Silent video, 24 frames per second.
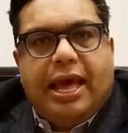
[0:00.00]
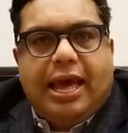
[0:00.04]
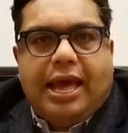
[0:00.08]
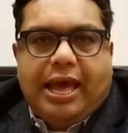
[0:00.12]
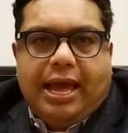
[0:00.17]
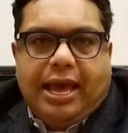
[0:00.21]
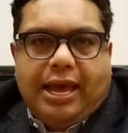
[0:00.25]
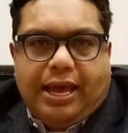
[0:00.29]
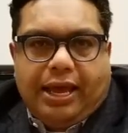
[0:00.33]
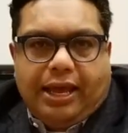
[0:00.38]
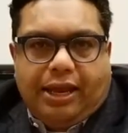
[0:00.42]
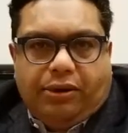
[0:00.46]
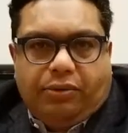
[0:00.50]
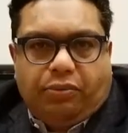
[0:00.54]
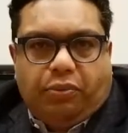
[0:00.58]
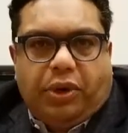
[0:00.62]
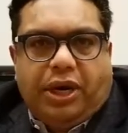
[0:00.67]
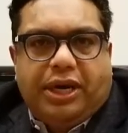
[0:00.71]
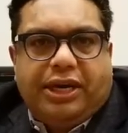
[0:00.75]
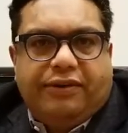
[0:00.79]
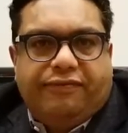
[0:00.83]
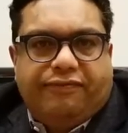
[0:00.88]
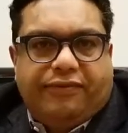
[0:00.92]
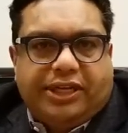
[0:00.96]
and
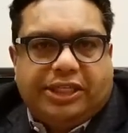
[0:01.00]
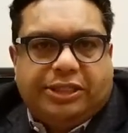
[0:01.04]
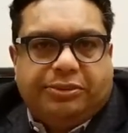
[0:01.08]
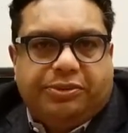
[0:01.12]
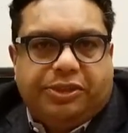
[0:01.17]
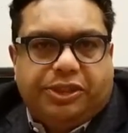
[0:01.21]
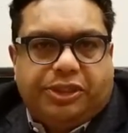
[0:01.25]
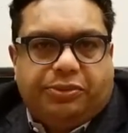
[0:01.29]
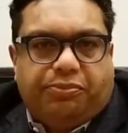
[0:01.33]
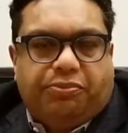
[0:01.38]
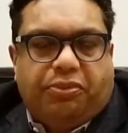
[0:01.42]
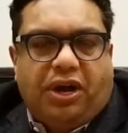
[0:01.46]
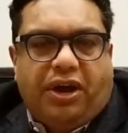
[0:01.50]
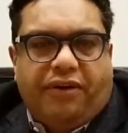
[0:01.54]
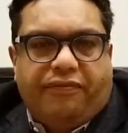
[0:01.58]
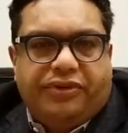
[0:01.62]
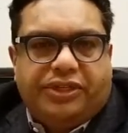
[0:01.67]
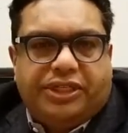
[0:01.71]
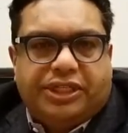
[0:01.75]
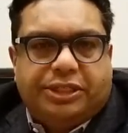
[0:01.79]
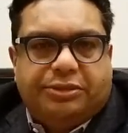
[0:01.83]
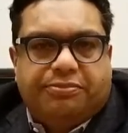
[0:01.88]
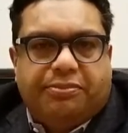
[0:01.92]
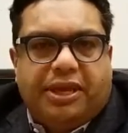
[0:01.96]
what investments the
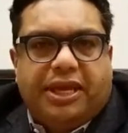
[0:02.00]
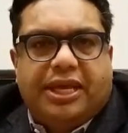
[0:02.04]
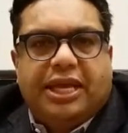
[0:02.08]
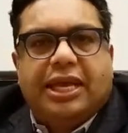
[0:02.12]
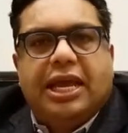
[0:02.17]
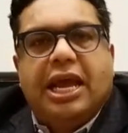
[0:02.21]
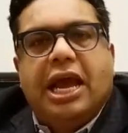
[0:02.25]
province is making?